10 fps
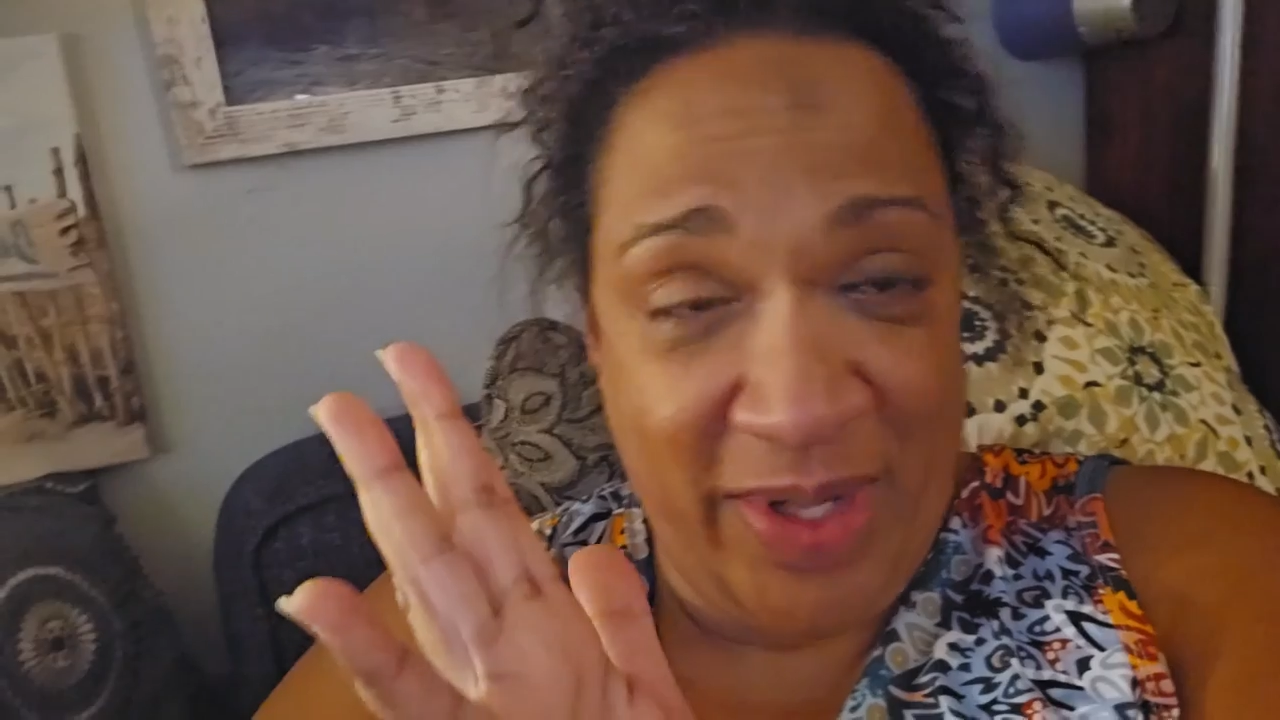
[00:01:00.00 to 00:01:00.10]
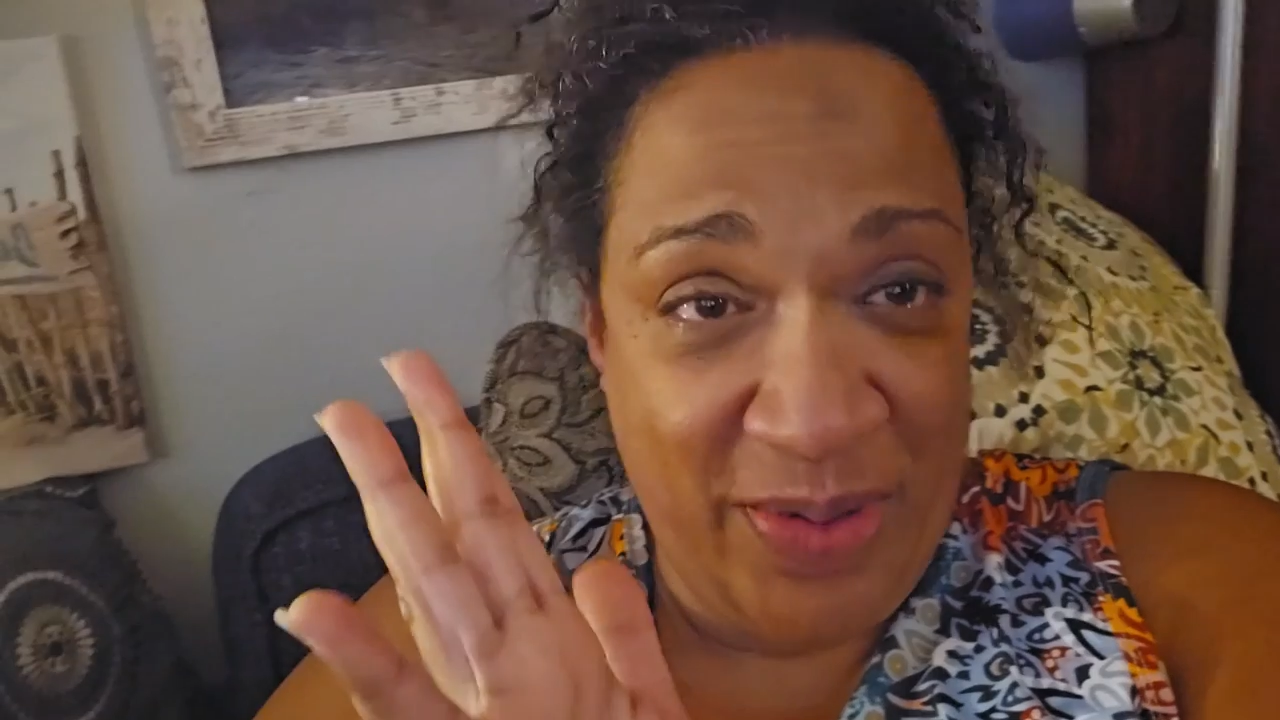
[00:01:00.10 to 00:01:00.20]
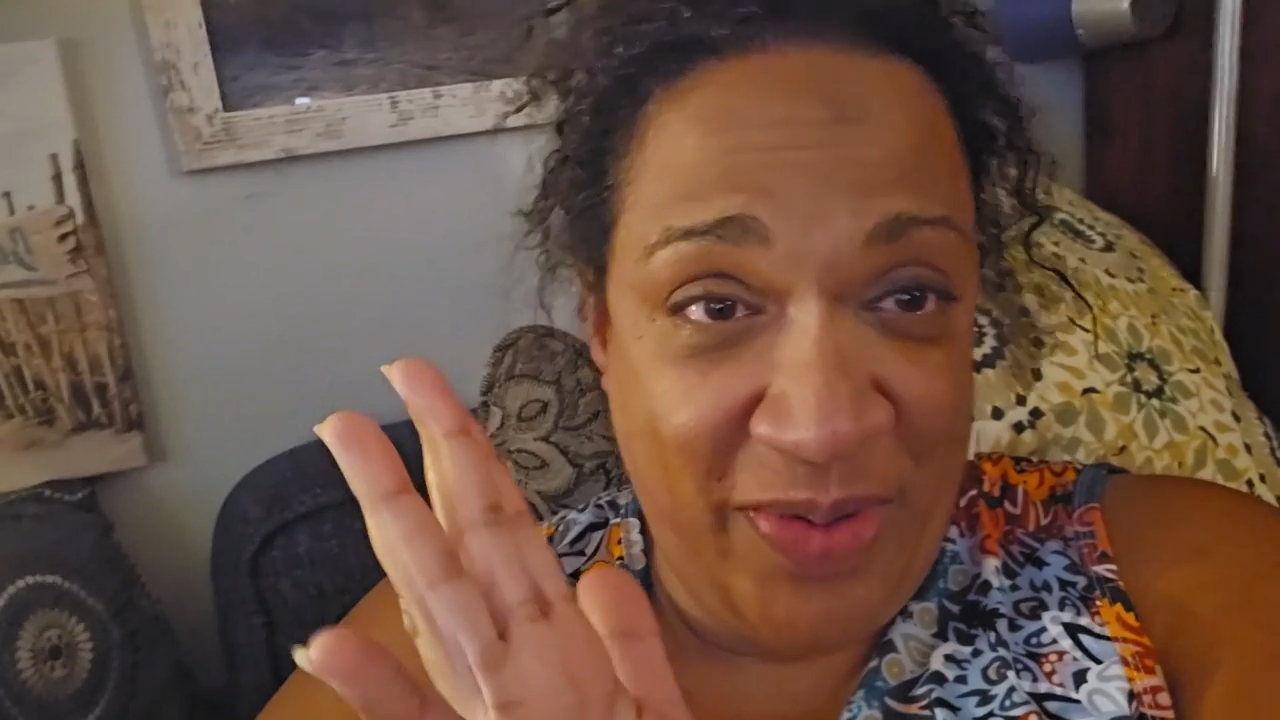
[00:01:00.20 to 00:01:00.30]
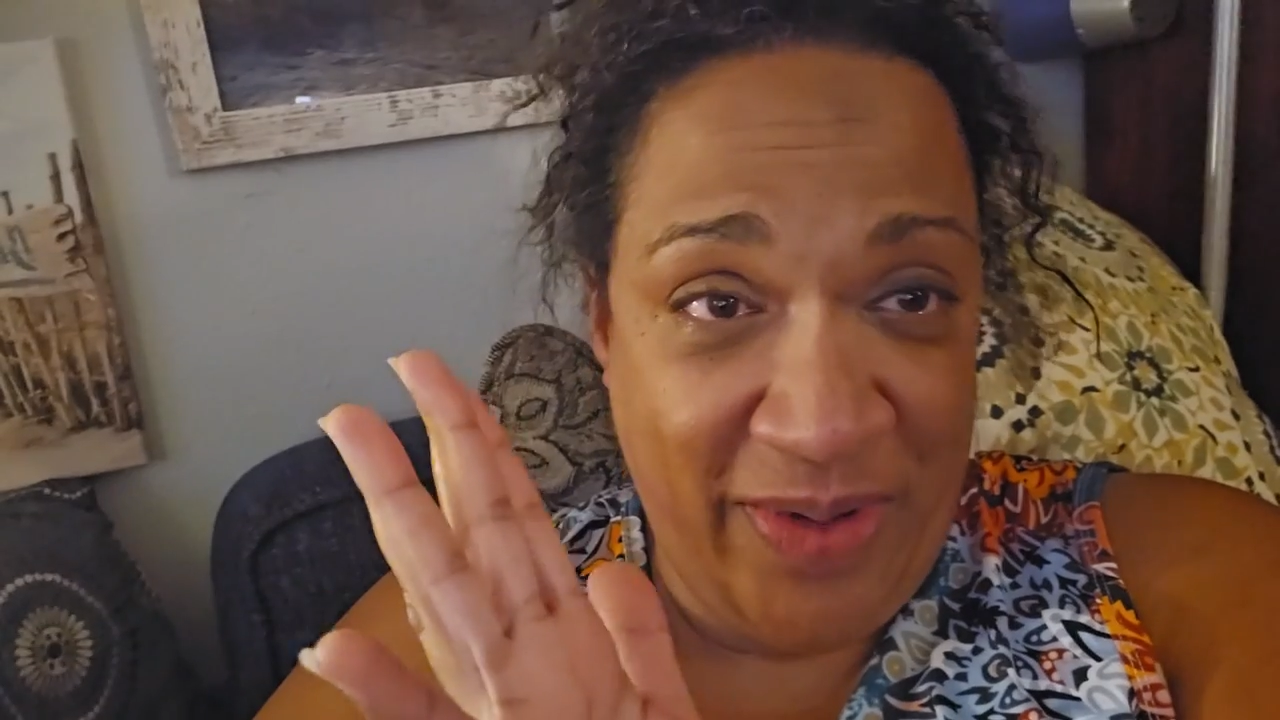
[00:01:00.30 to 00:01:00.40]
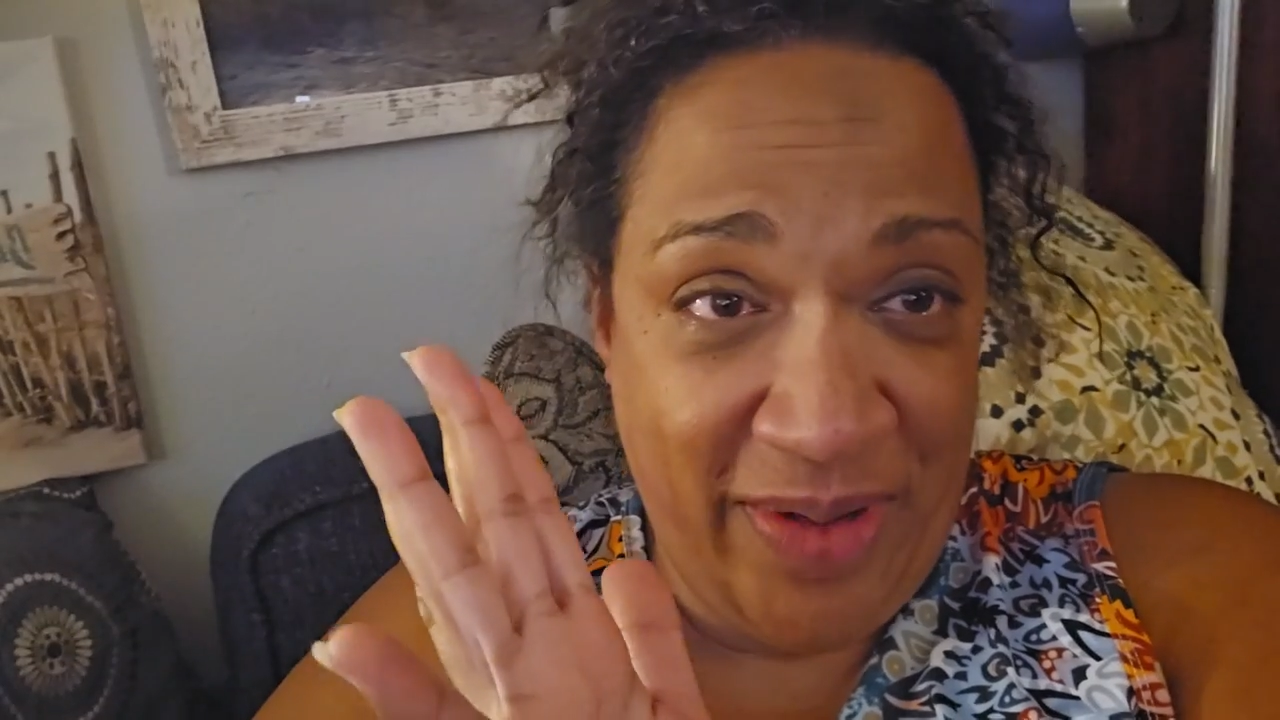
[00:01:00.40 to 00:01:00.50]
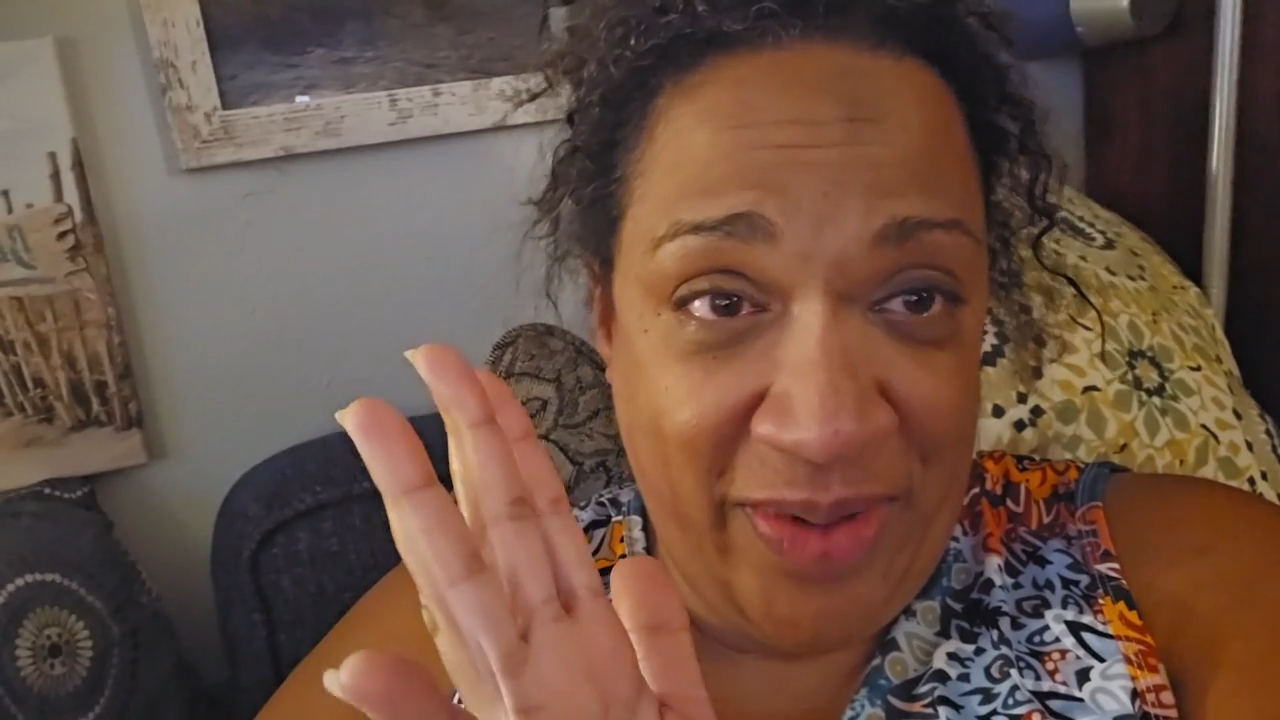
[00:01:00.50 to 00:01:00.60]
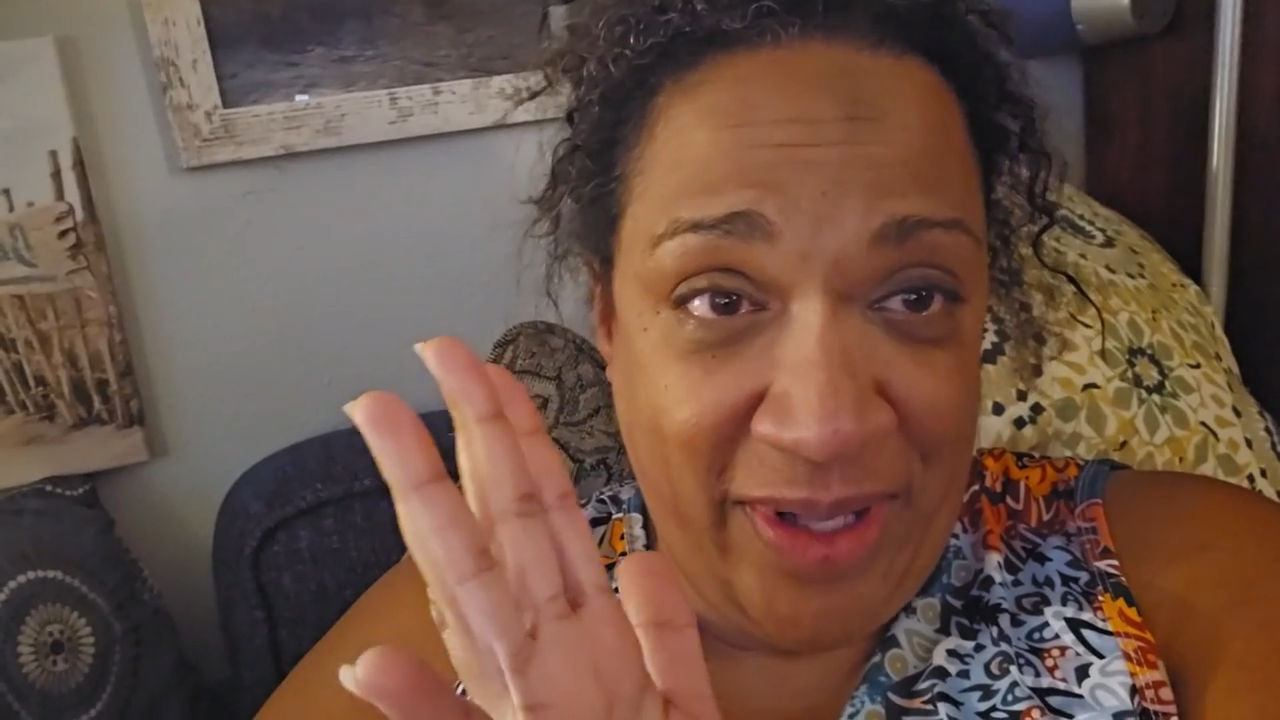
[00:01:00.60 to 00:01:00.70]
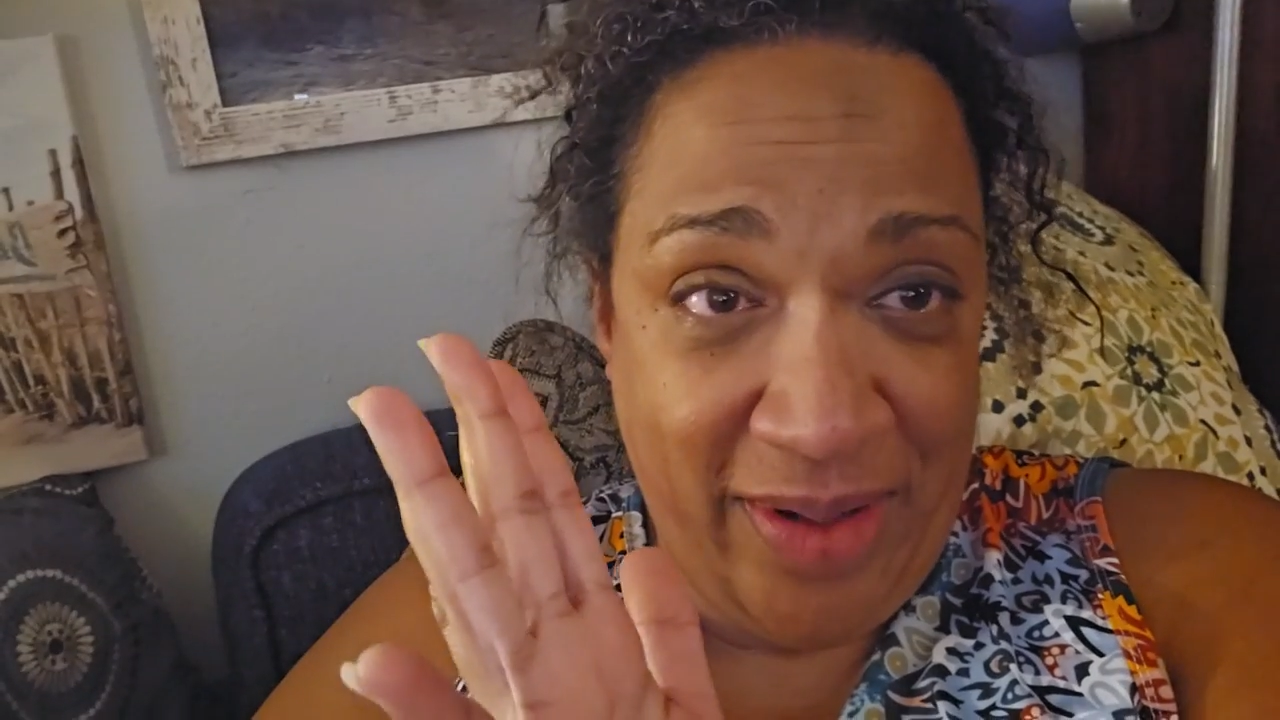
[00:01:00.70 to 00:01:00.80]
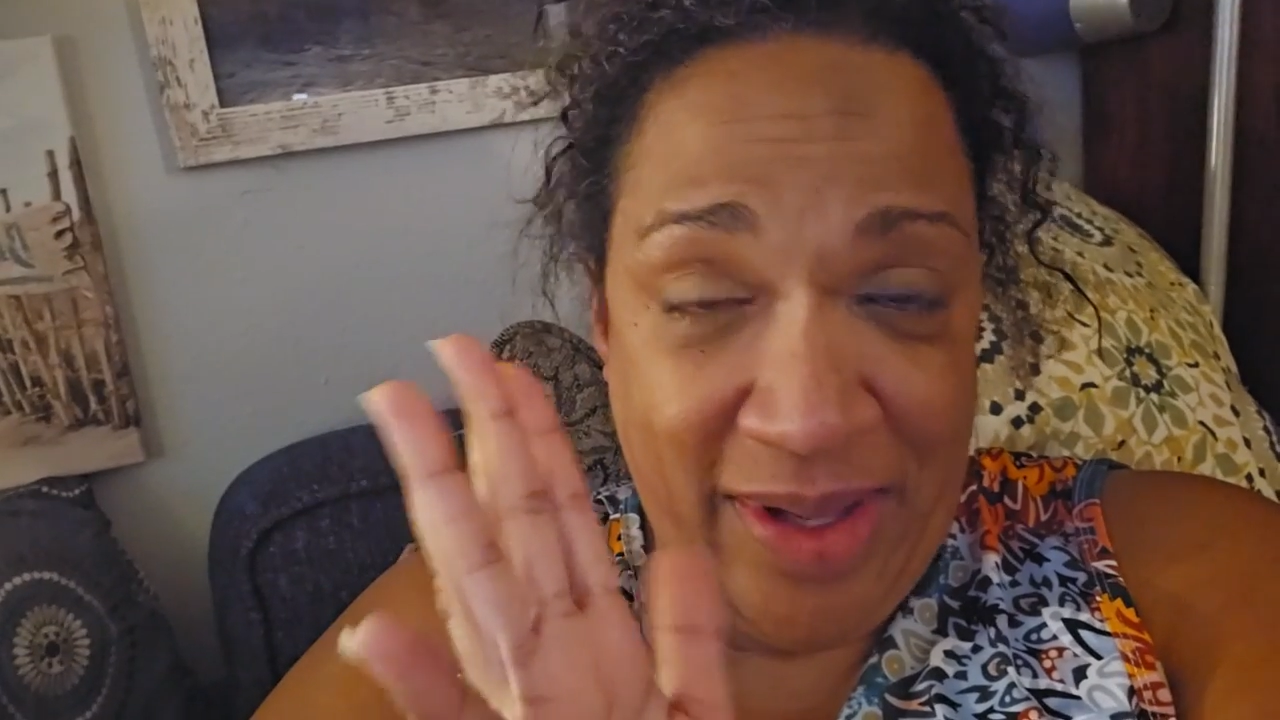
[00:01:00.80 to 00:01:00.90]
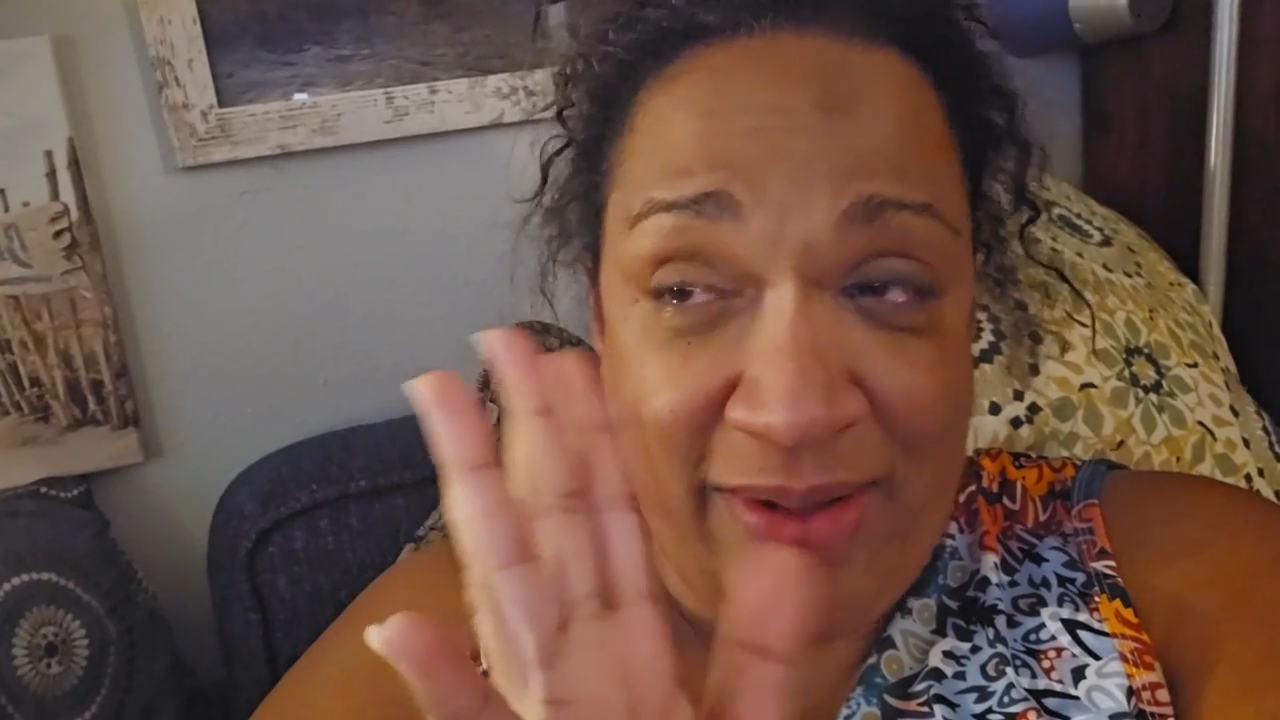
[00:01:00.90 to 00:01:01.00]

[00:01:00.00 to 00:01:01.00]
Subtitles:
best movie